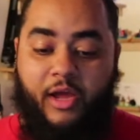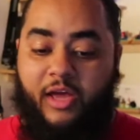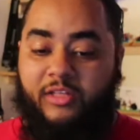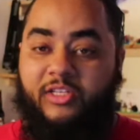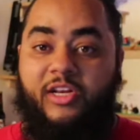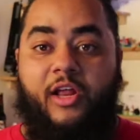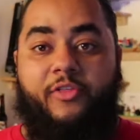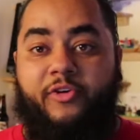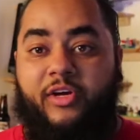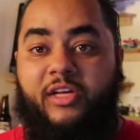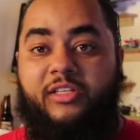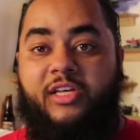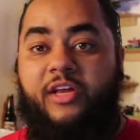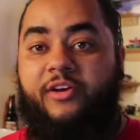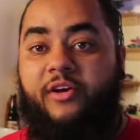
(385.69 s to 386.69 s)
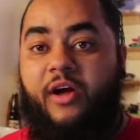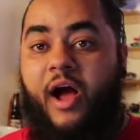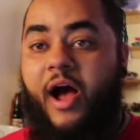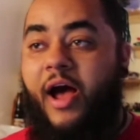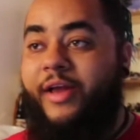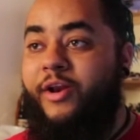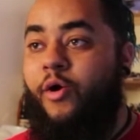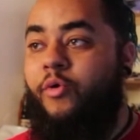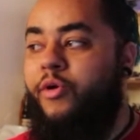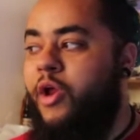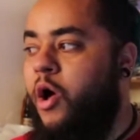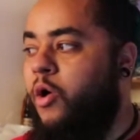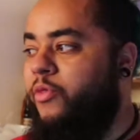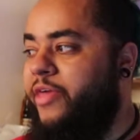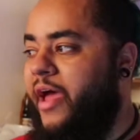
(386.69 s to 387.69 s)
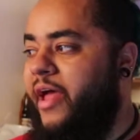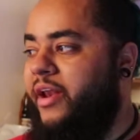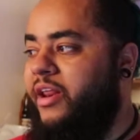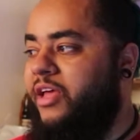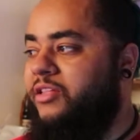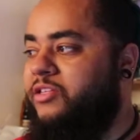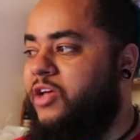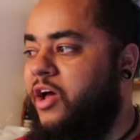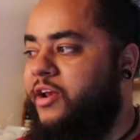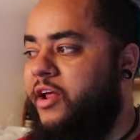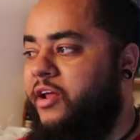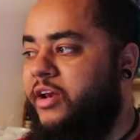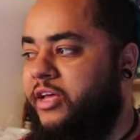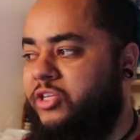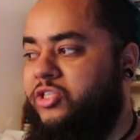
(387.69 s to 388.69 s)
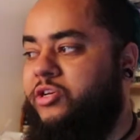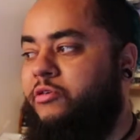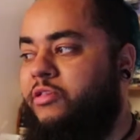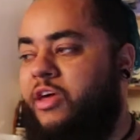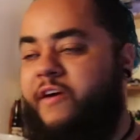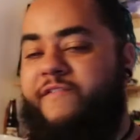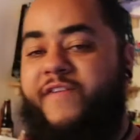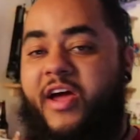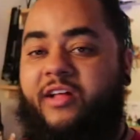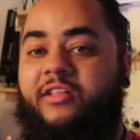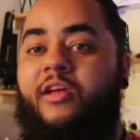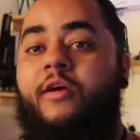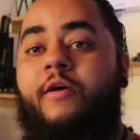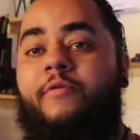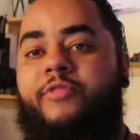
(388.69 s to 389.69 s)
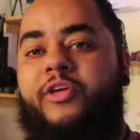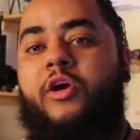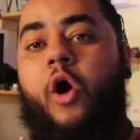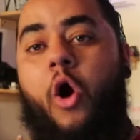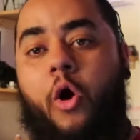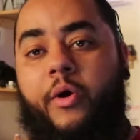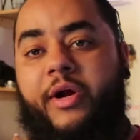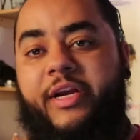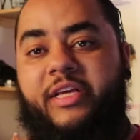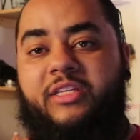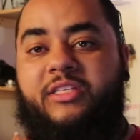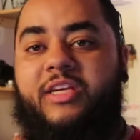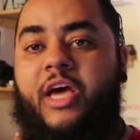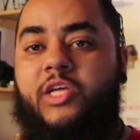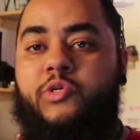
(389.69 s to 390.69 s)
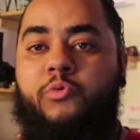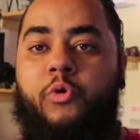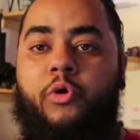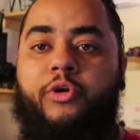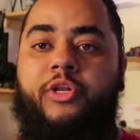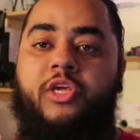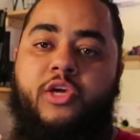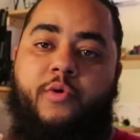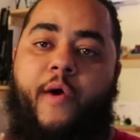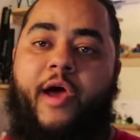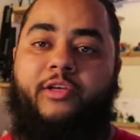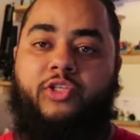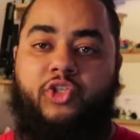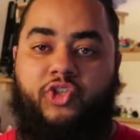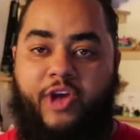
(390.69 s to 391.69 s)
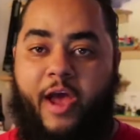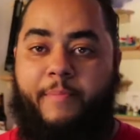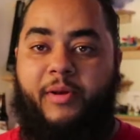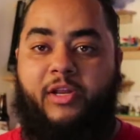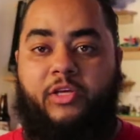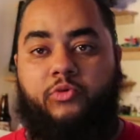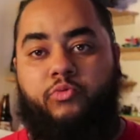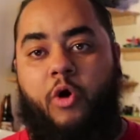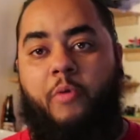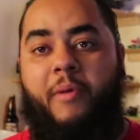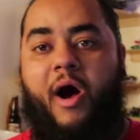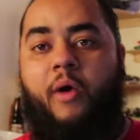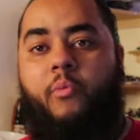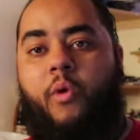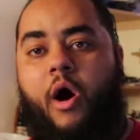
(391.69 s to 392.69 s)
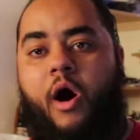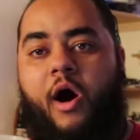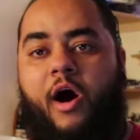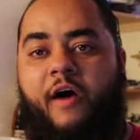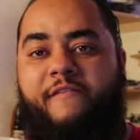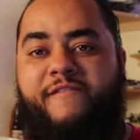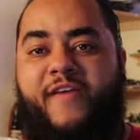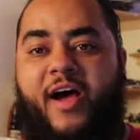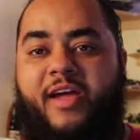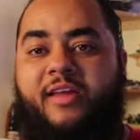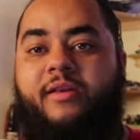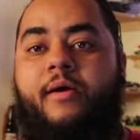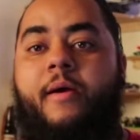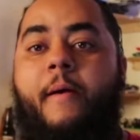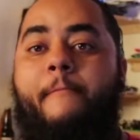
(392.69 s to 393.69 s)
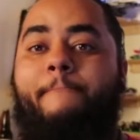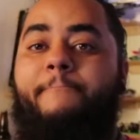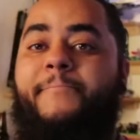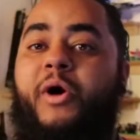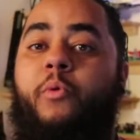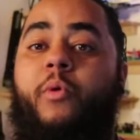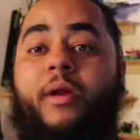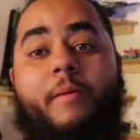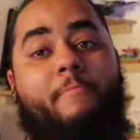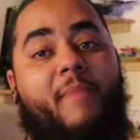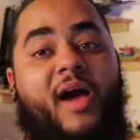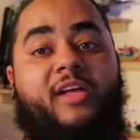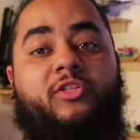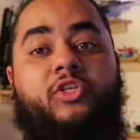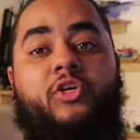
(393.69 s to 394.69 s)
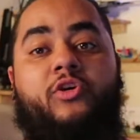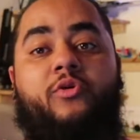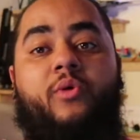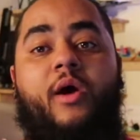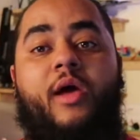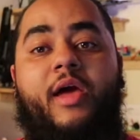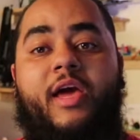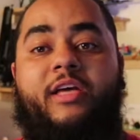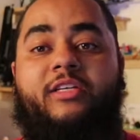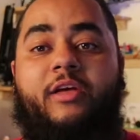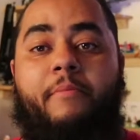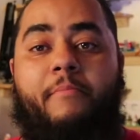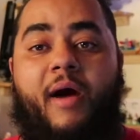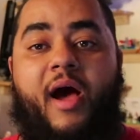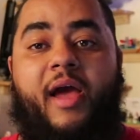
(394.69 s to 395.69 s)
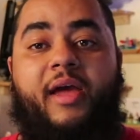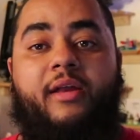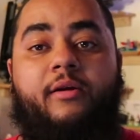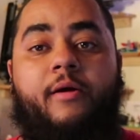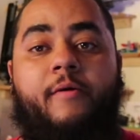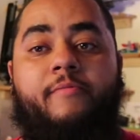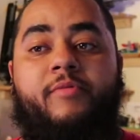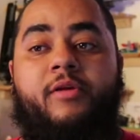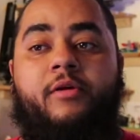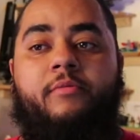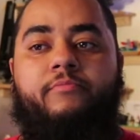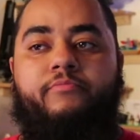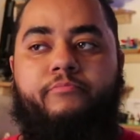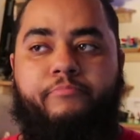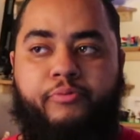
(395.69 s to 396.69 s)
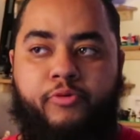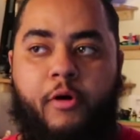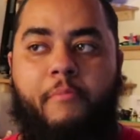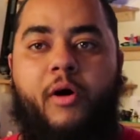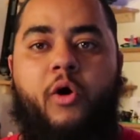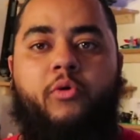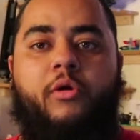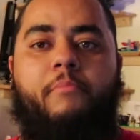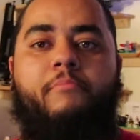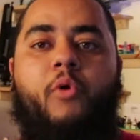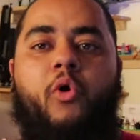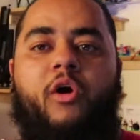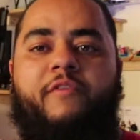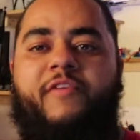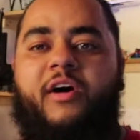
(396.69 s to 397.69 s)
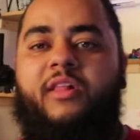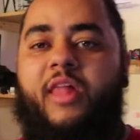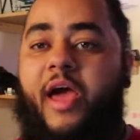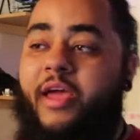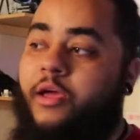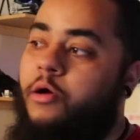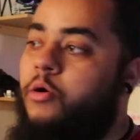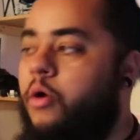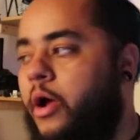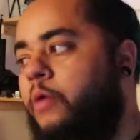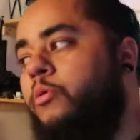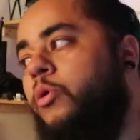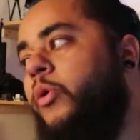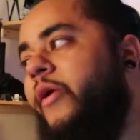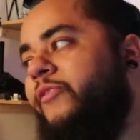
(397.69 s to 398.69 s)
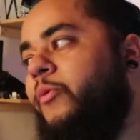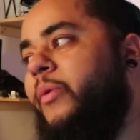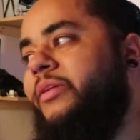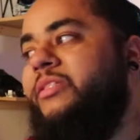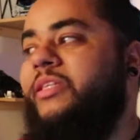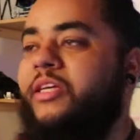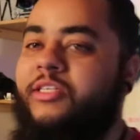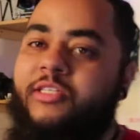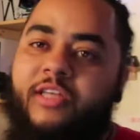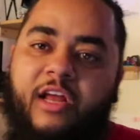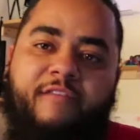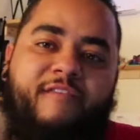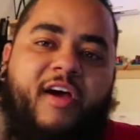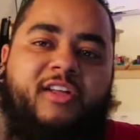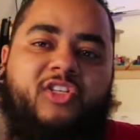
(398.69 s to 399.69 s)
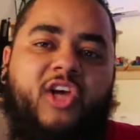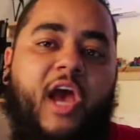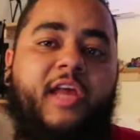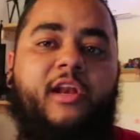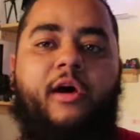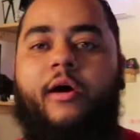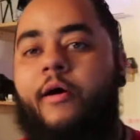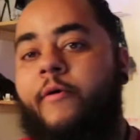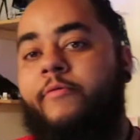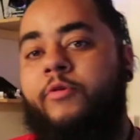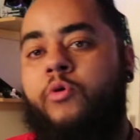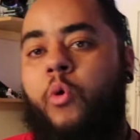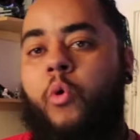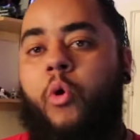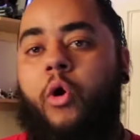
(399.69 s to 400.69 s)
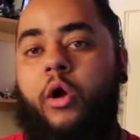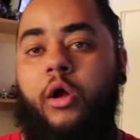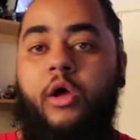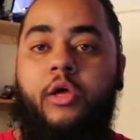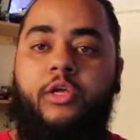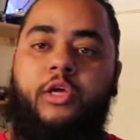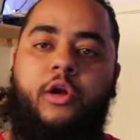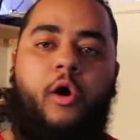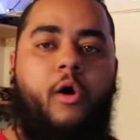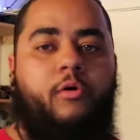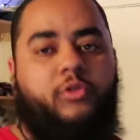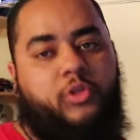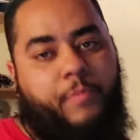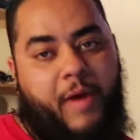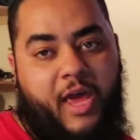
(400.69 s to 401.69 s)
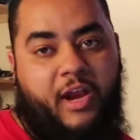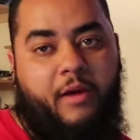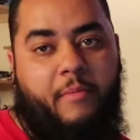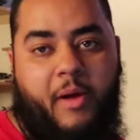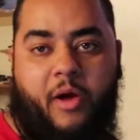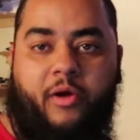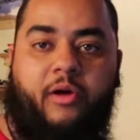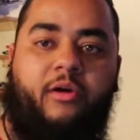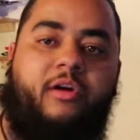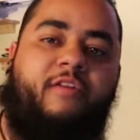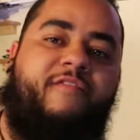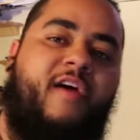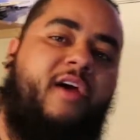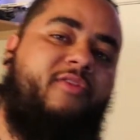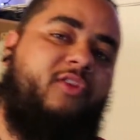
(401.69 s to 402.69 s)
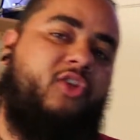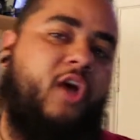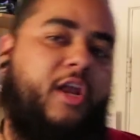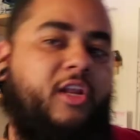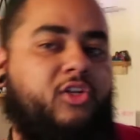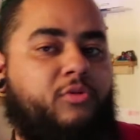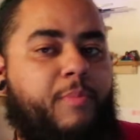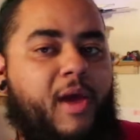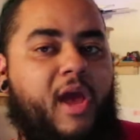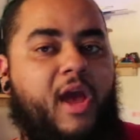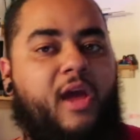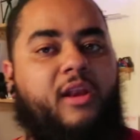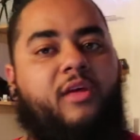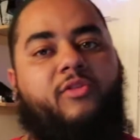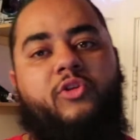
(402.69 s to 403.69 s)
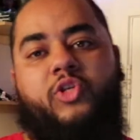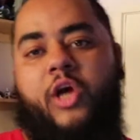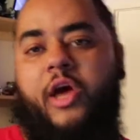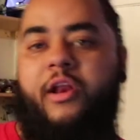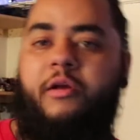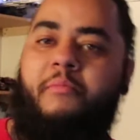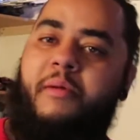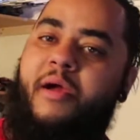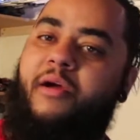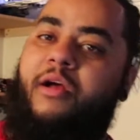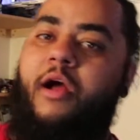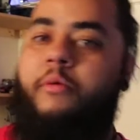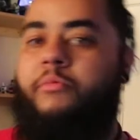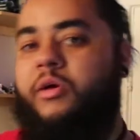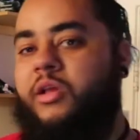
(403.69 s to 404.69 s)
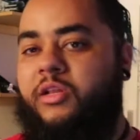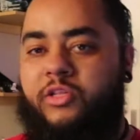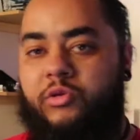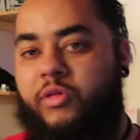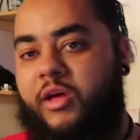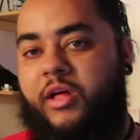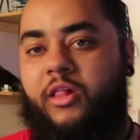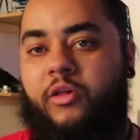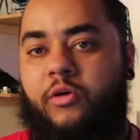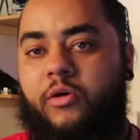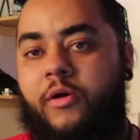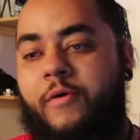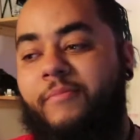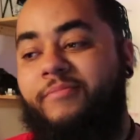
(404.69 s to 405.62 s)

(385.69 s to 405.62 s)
It's another contender. I don't know that it's gonna necessarily affect the already scheduled US-Japanese robot fight, but what it might do is it might promote more of a, like, all right, well, whoever wins this is going to fight China, or, you know, Japan and America are going to fight, and then China and Japan, and then China and America, we're going to do like a little